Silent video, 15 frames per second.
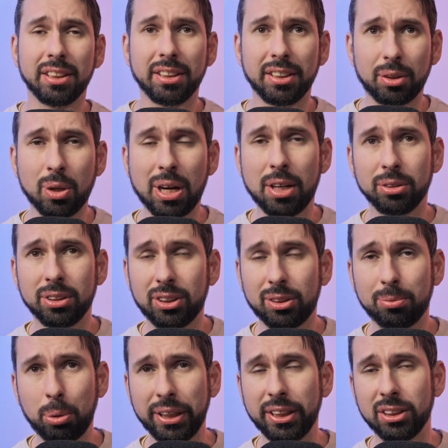the ground's
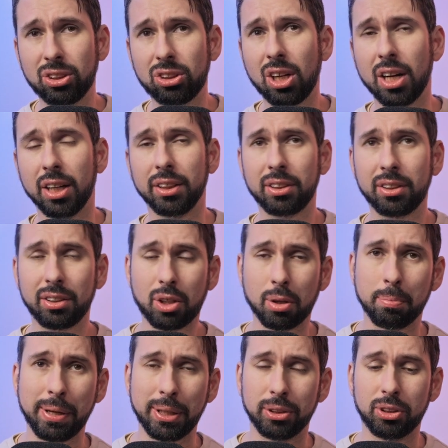pretty strong
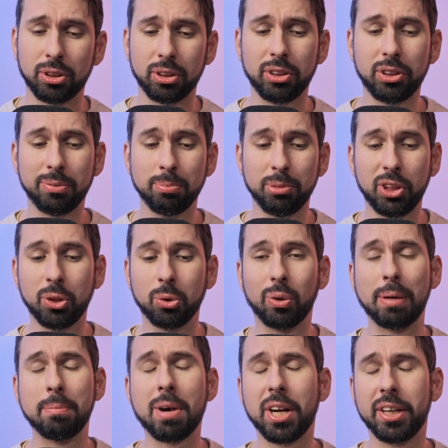compared to new
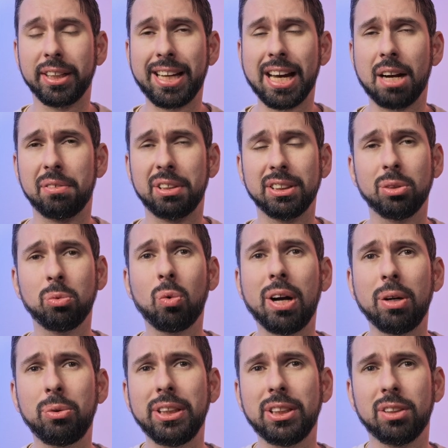and modern cameras. And
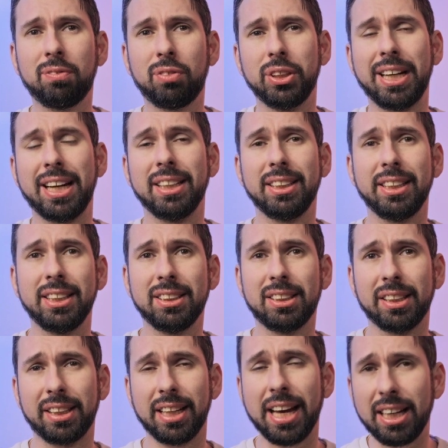one reason for that is
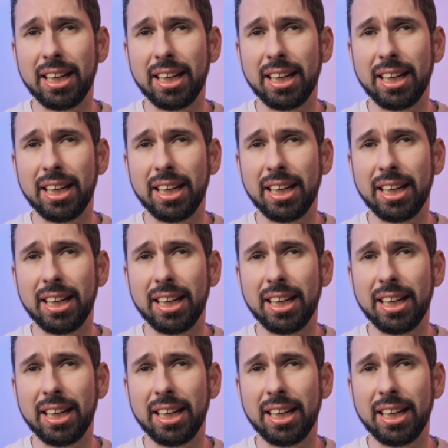that the